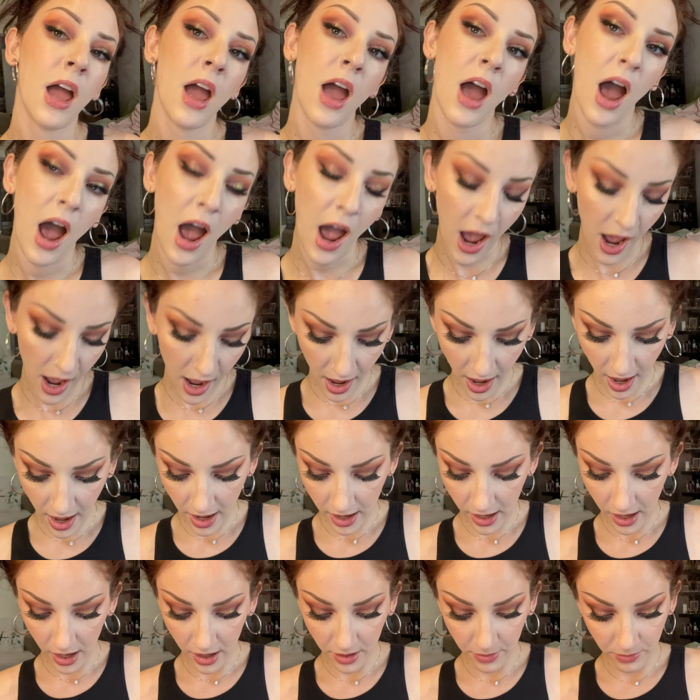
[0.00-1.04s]
I
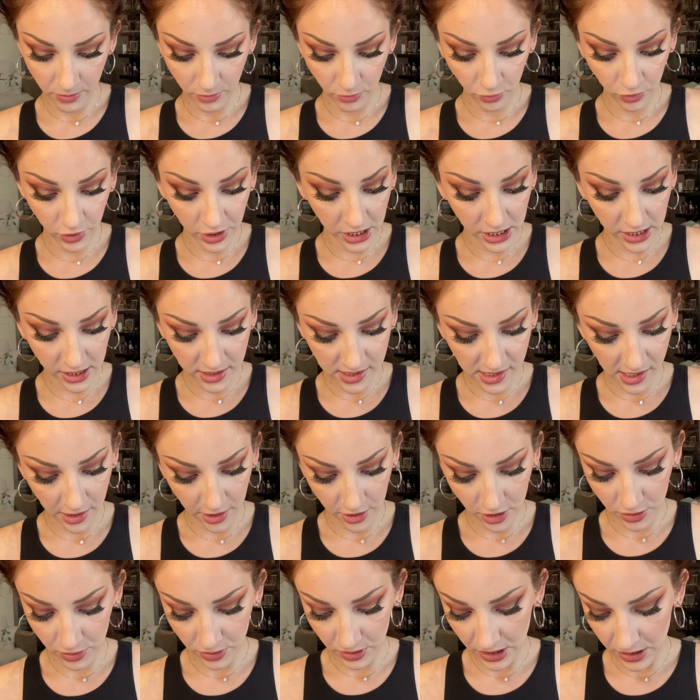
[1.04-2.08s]
am really excited
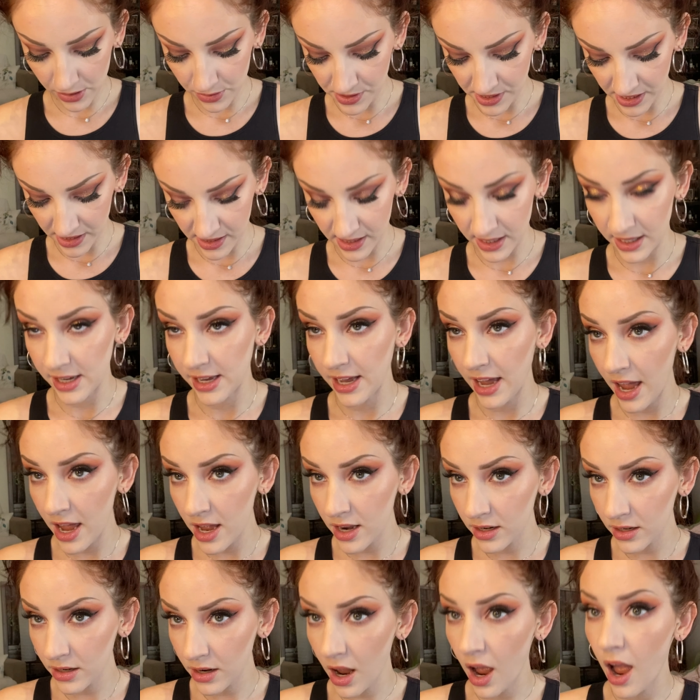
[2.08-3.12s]
to use this
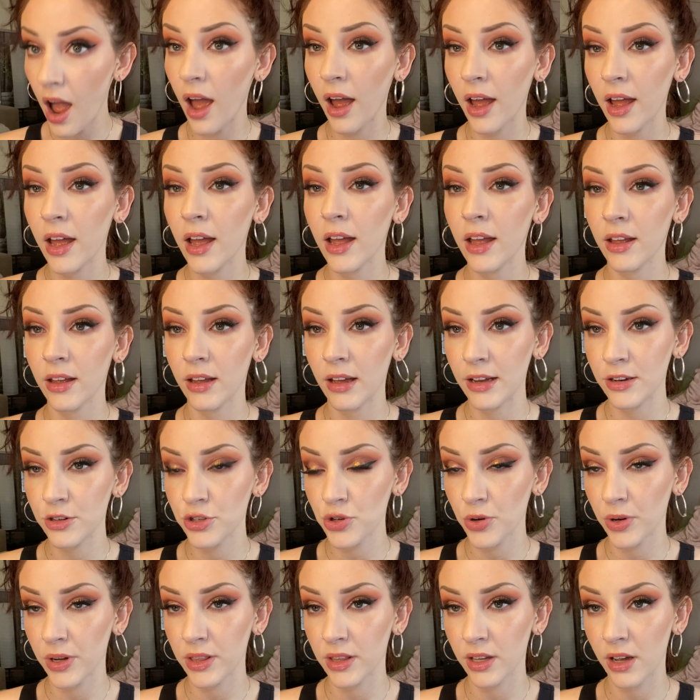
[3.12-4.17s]
again. I
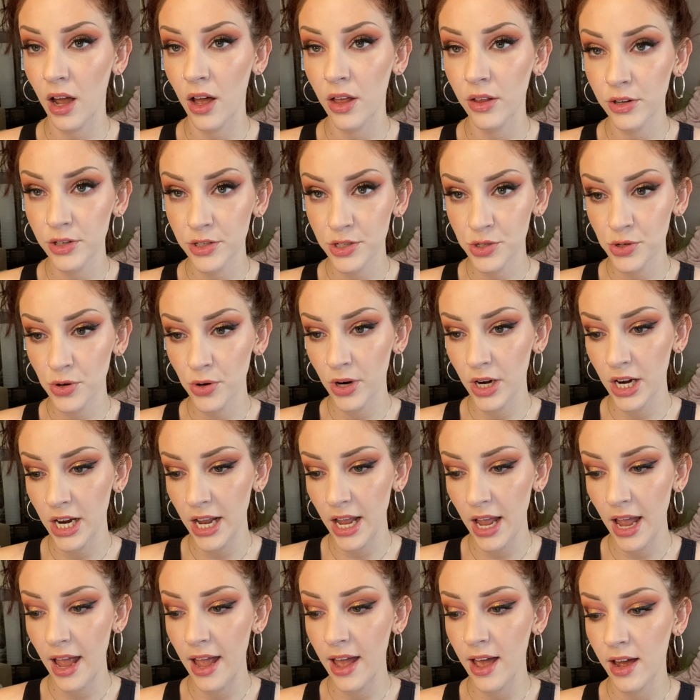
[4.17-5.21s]
enjoyed the color story,
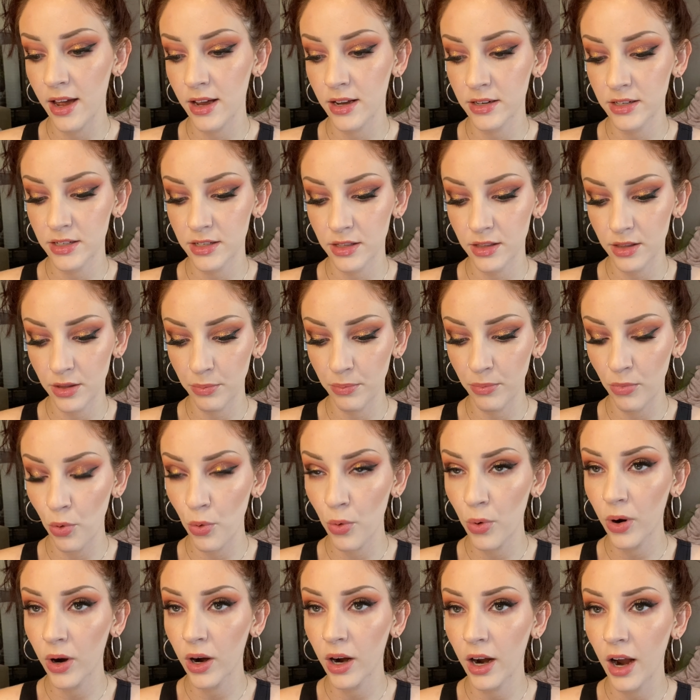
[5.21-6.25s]
and the
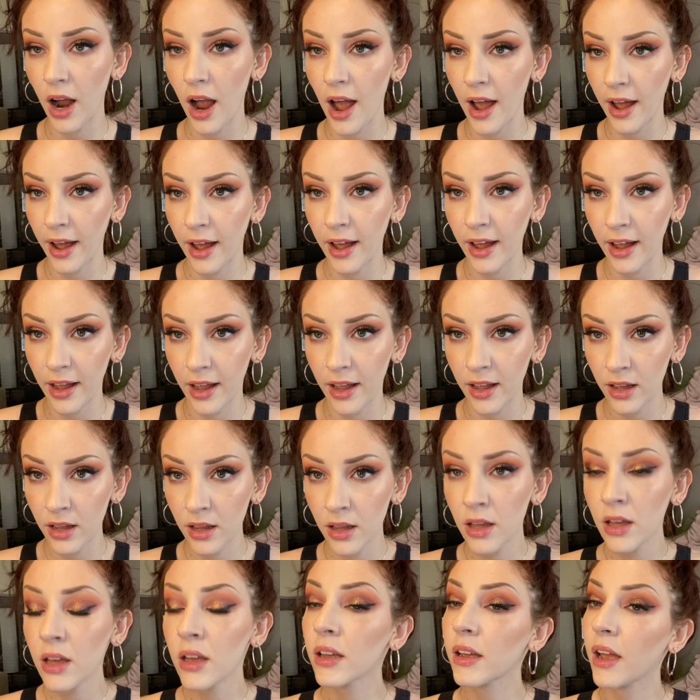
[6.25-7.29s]
more I
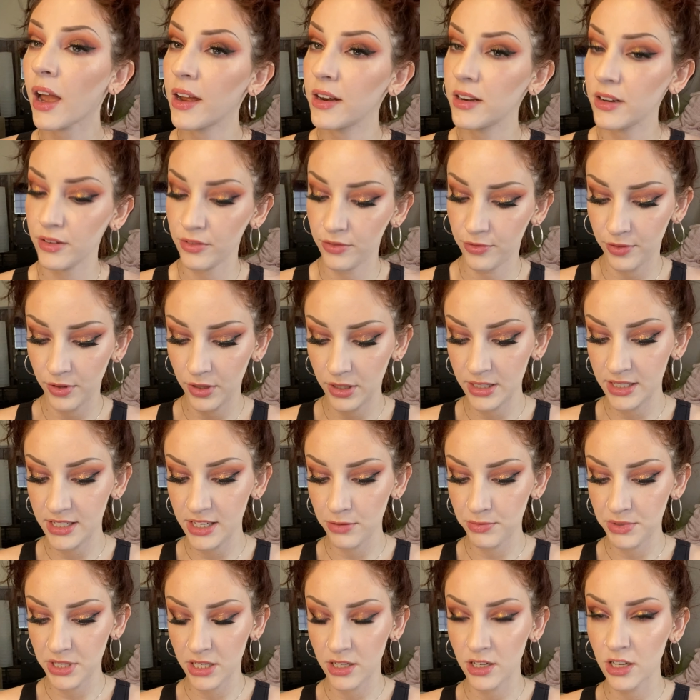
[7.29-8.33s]
kind of
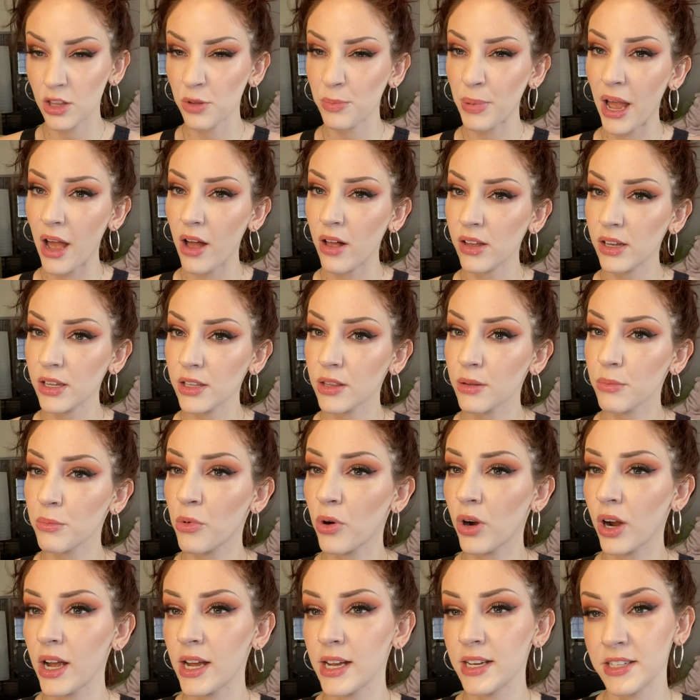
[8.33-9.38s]
dipped into the palette, the more
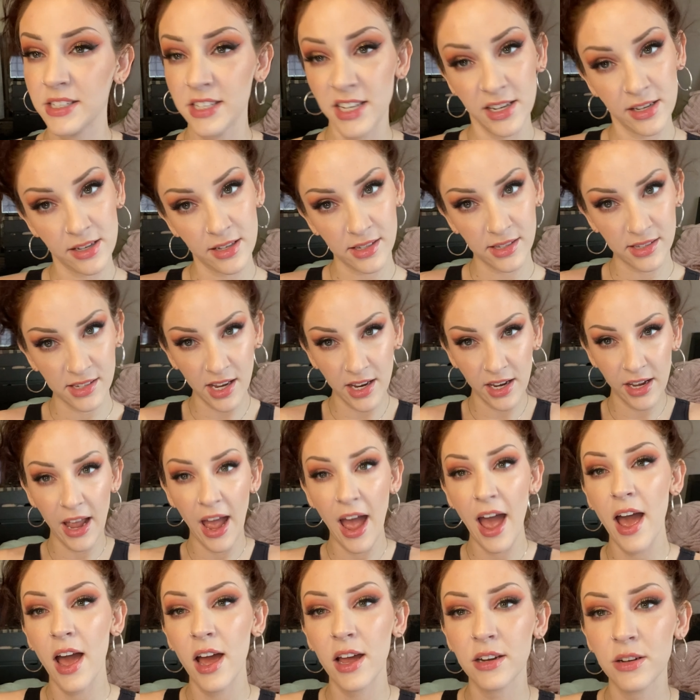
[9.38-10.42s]
ideas I
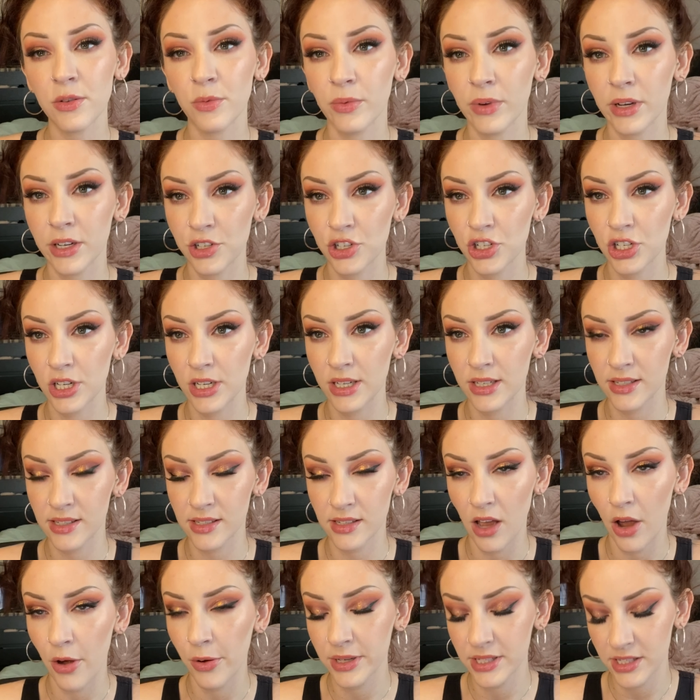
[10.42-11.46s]
had, which is
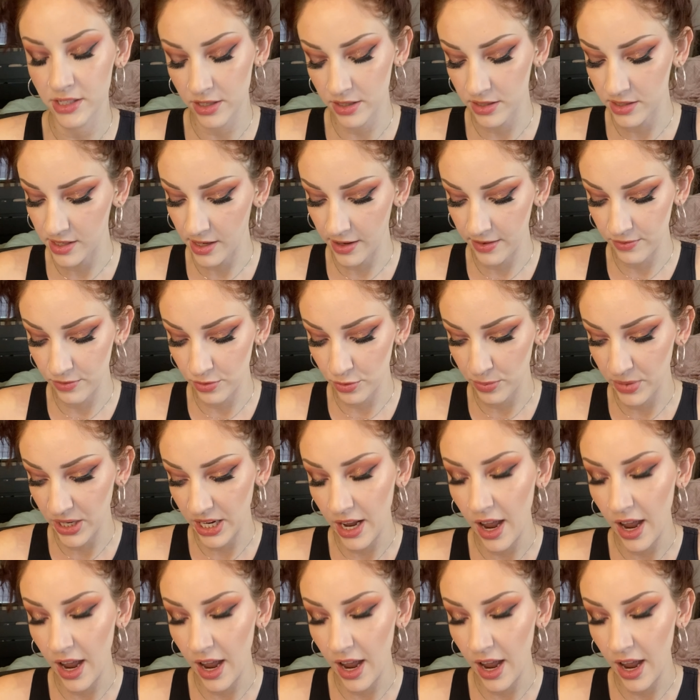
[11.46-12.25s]
always a good sign for me.